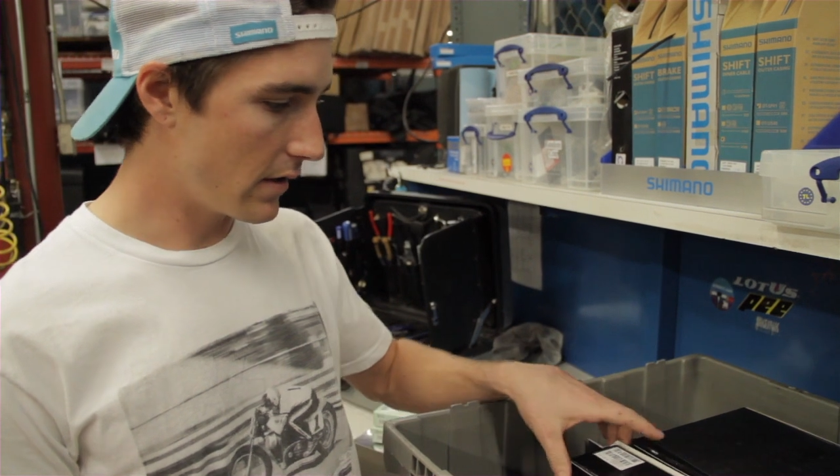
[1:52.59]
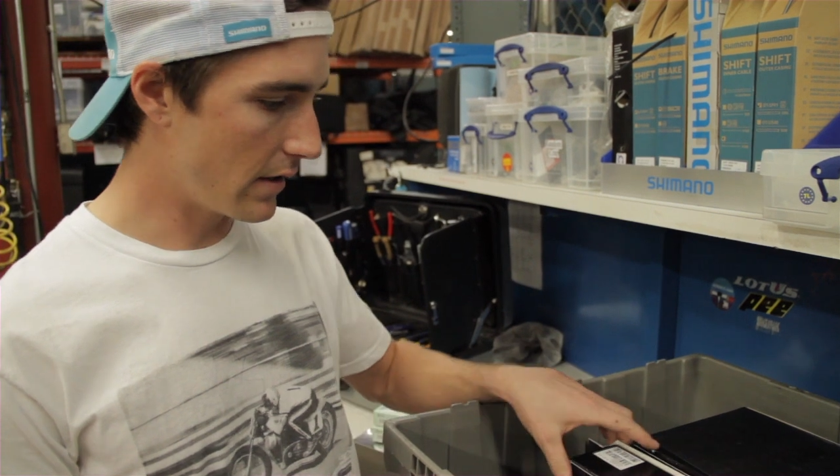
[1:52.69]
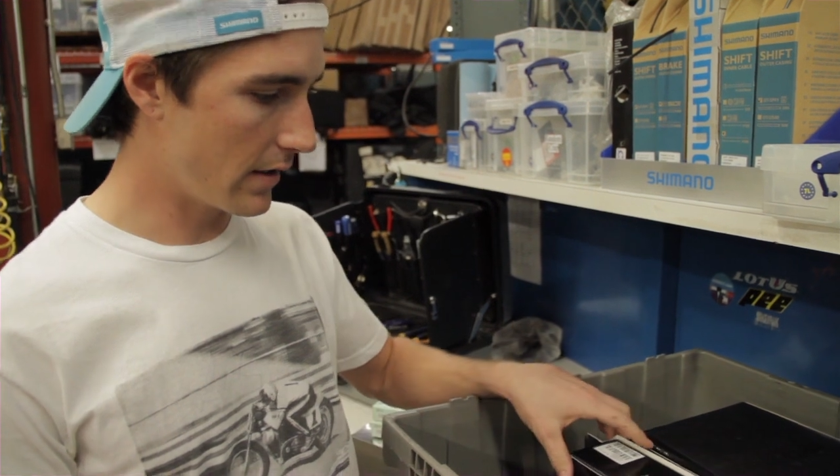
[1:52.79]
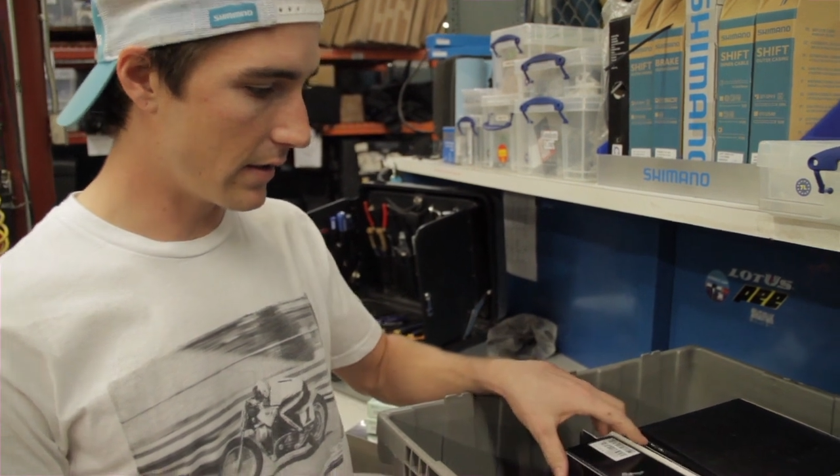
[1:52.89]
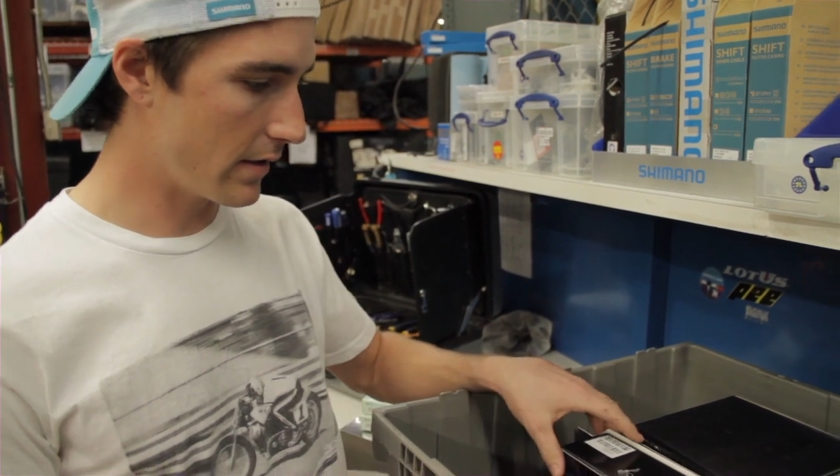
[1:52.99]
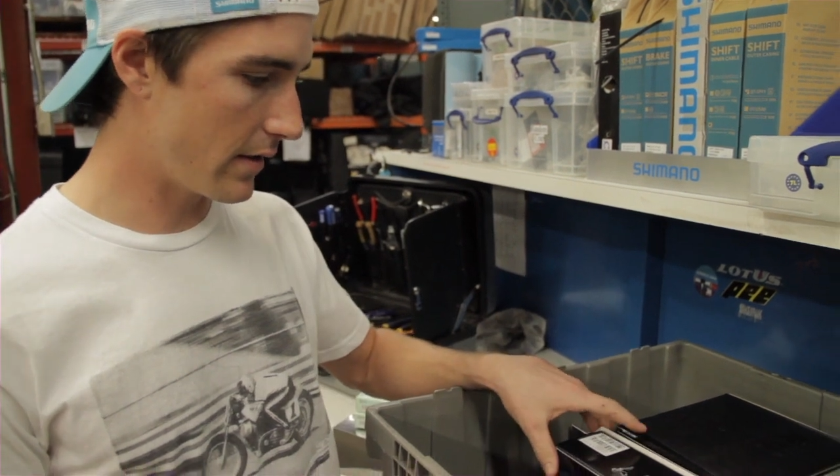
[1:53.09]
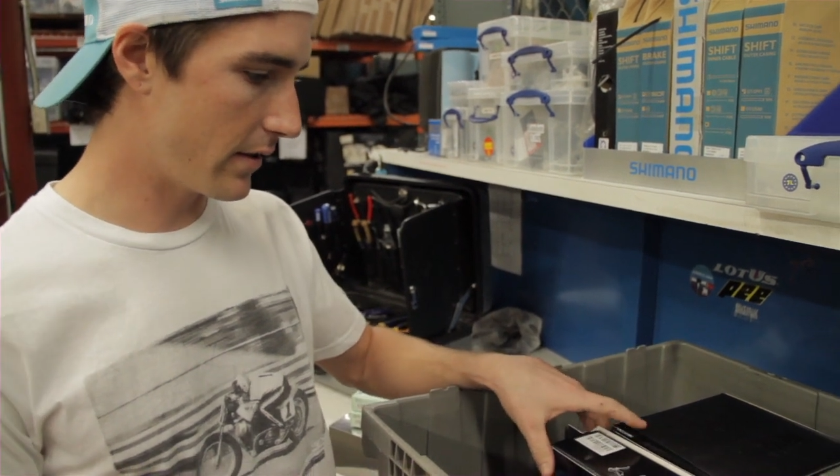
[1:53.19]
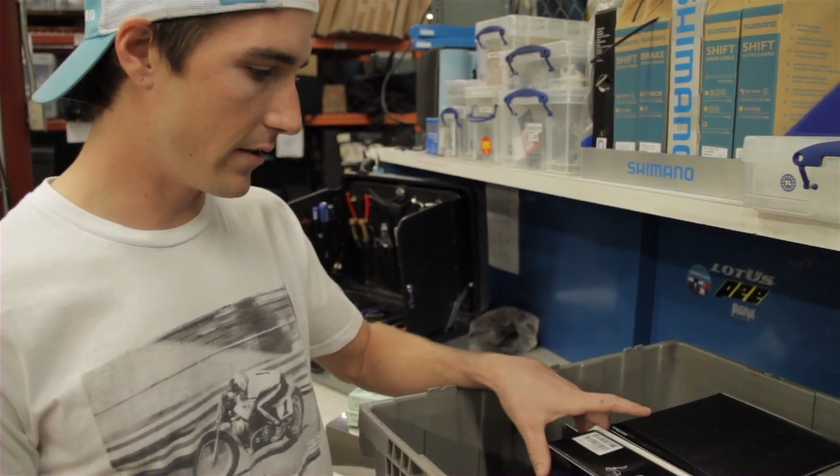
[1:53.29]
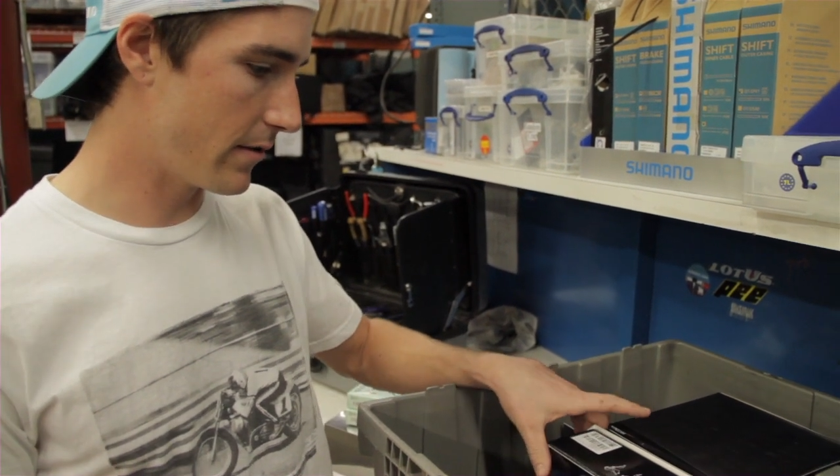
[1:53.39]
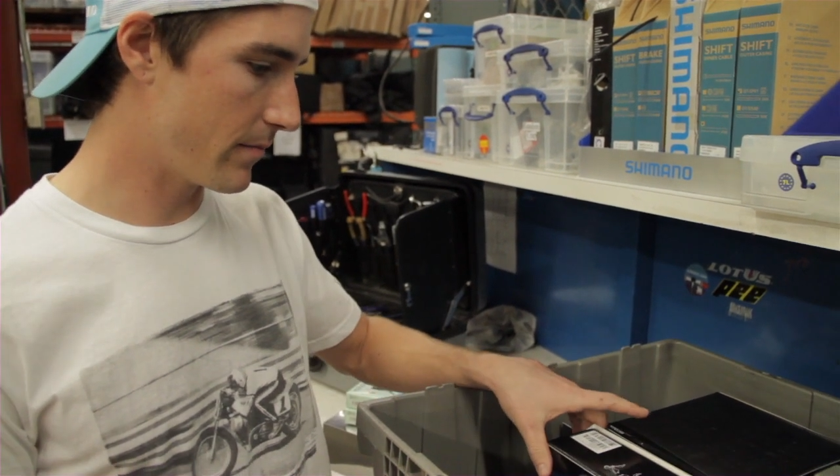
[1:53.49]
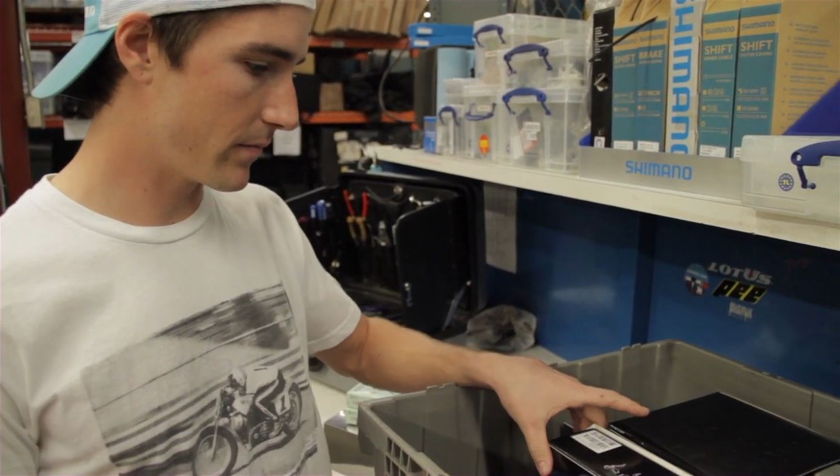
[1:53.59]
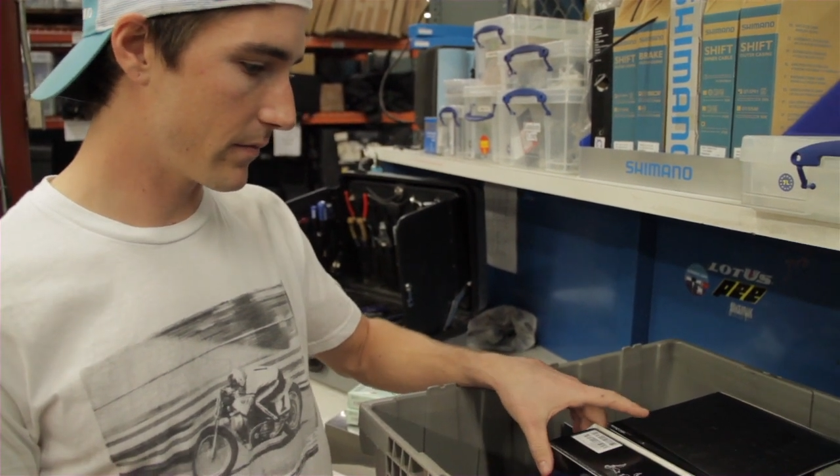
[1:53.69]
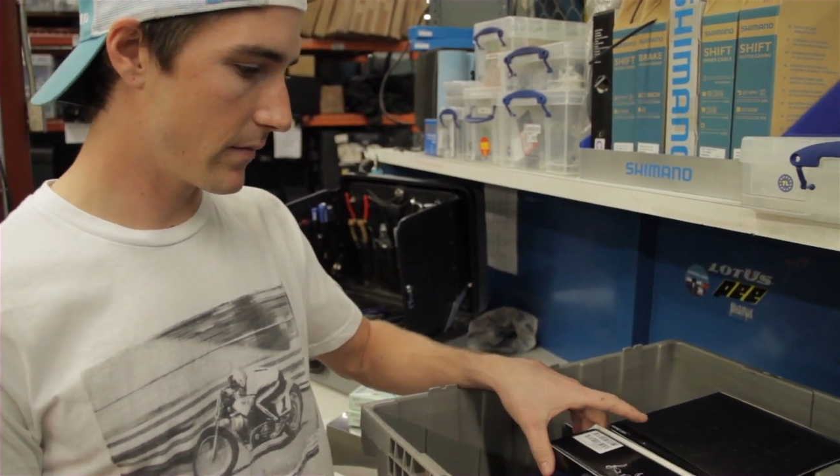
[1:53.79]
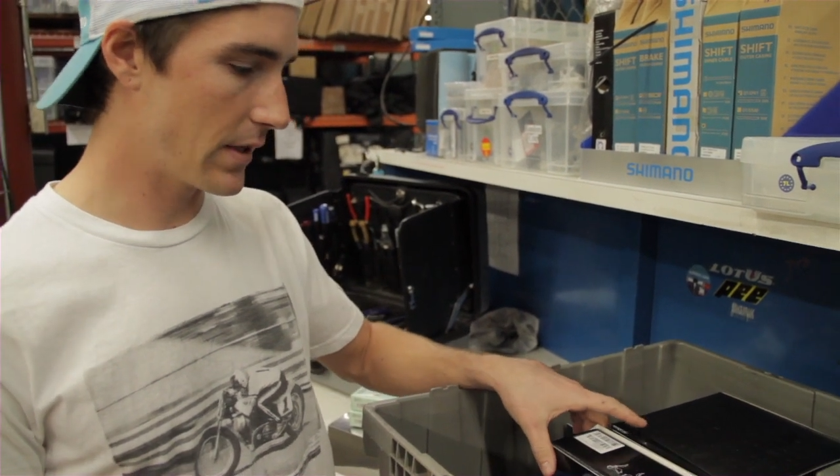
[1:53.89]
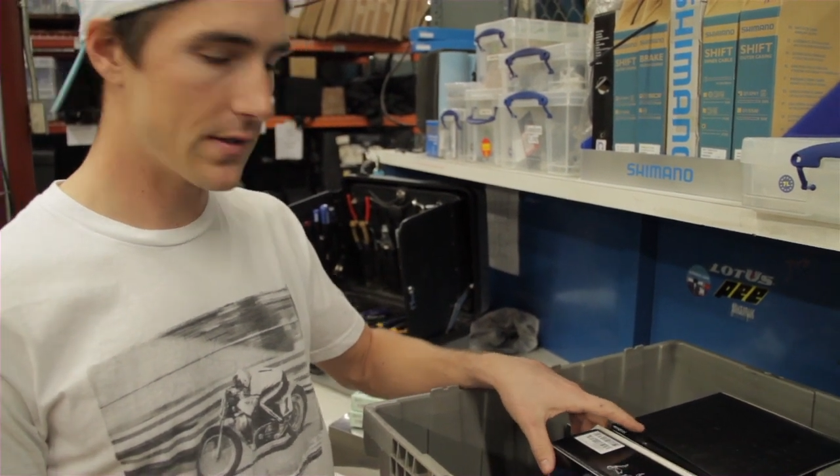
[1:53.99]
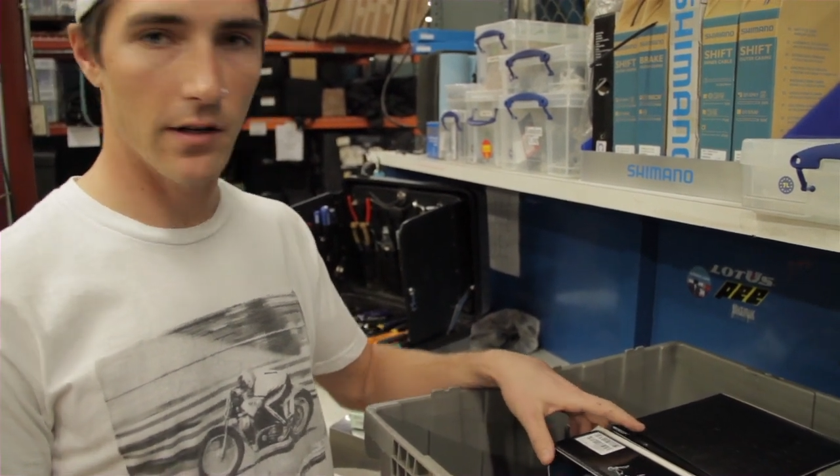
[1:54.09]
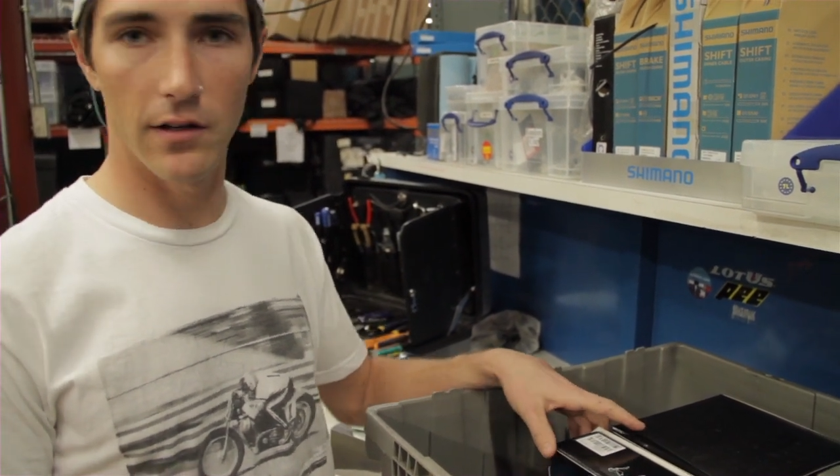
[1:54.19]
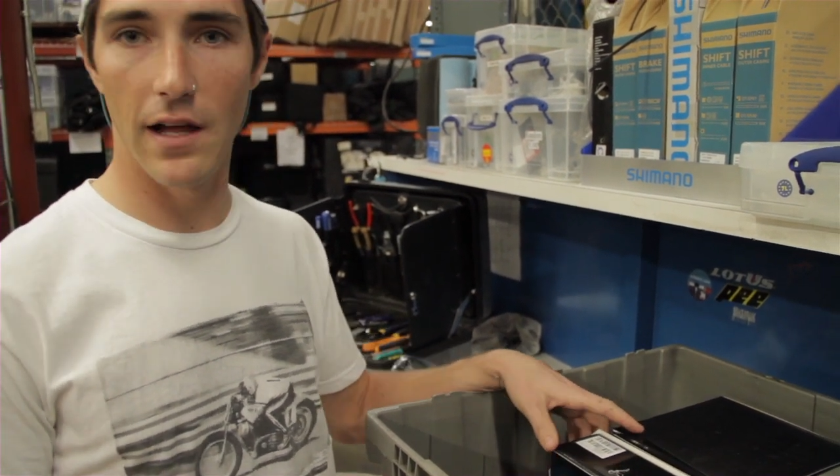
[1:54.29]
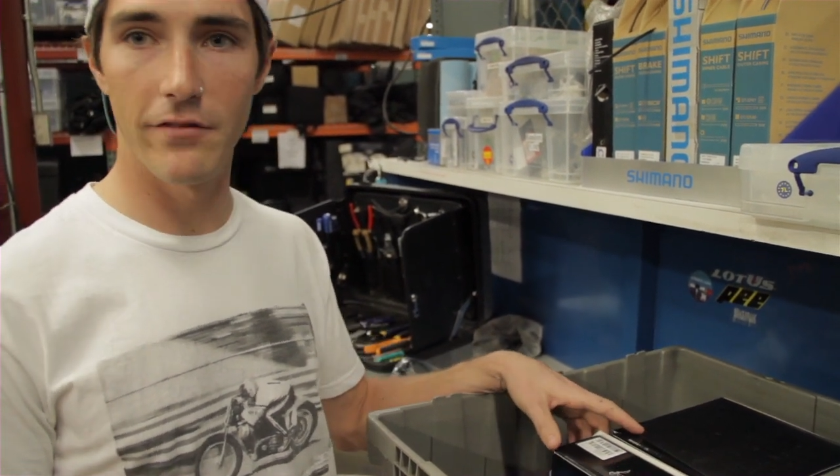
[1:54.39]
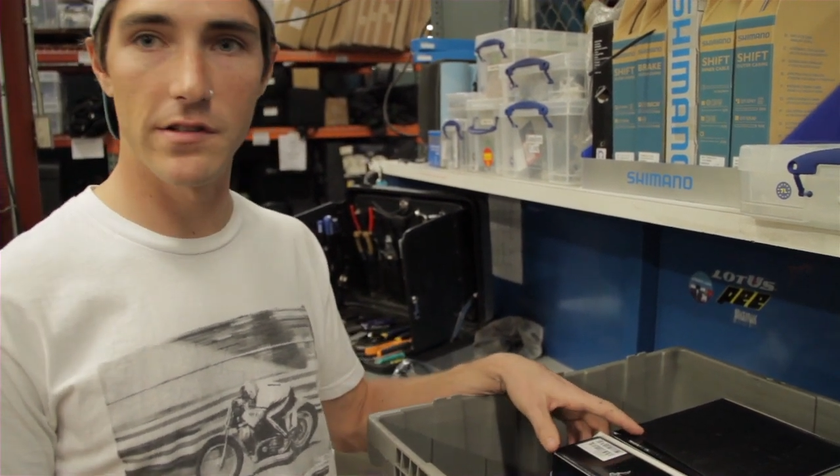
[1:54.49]
And it's
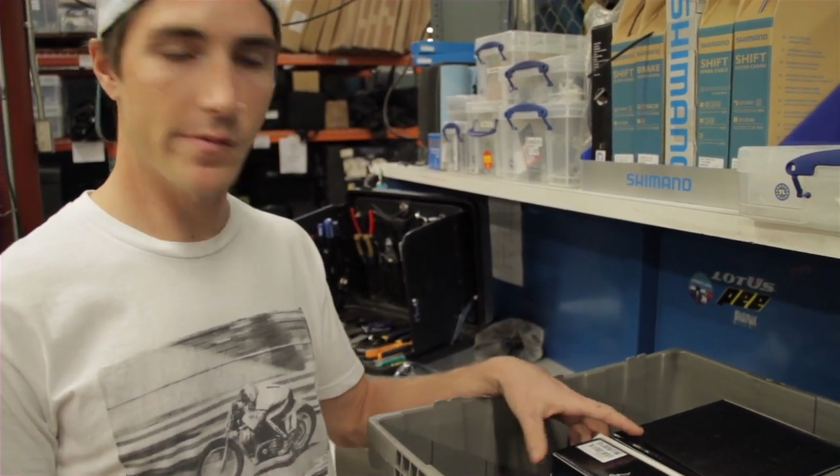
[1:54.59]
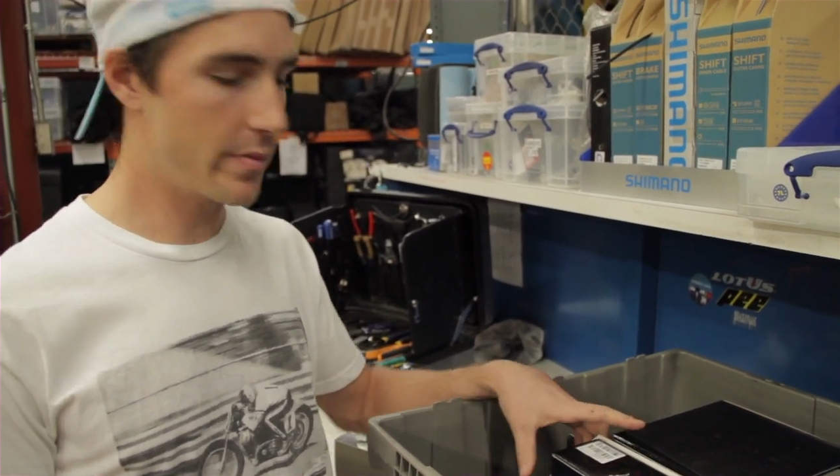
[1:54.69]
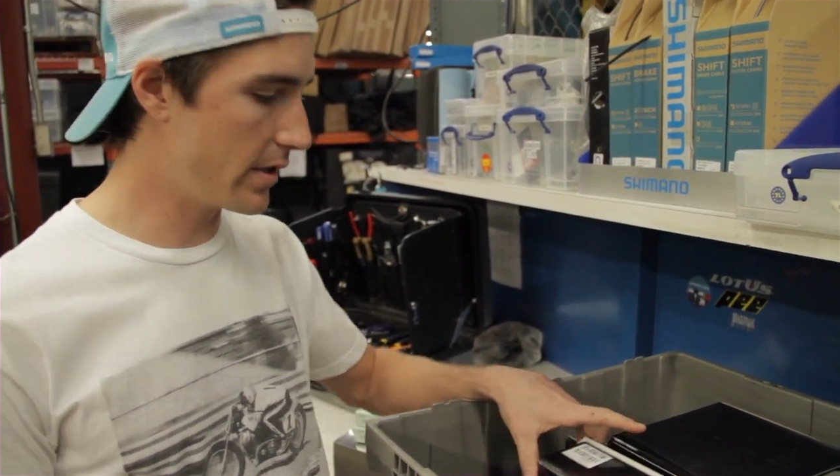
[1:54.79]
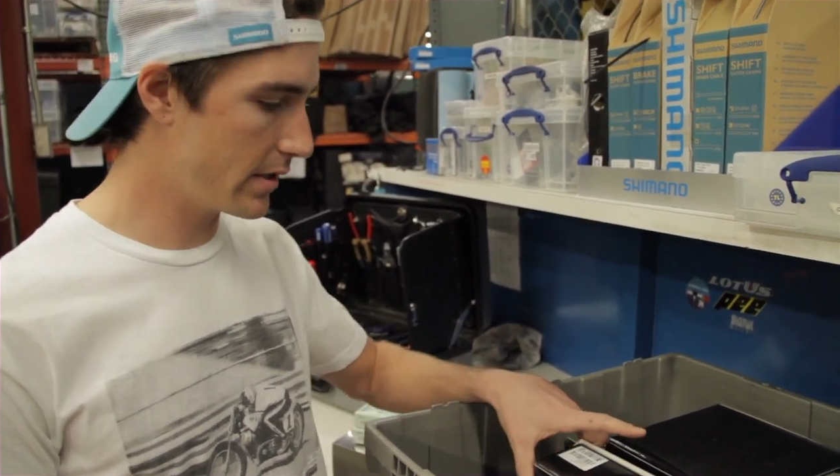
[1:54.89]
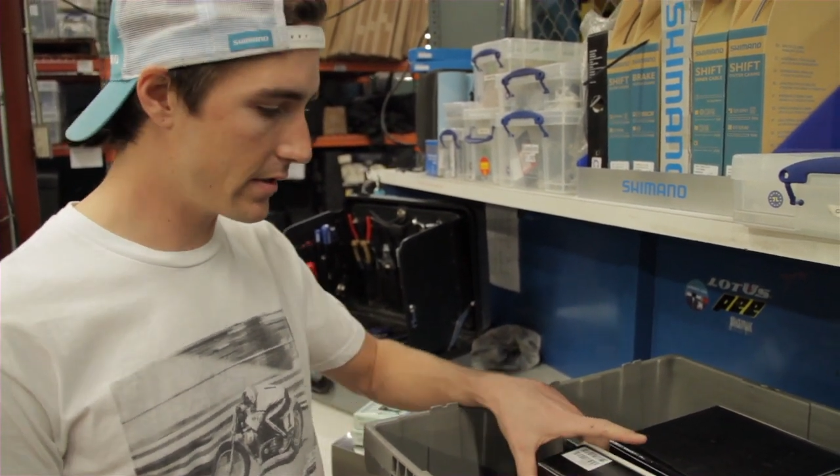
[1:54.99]
all 11 speed.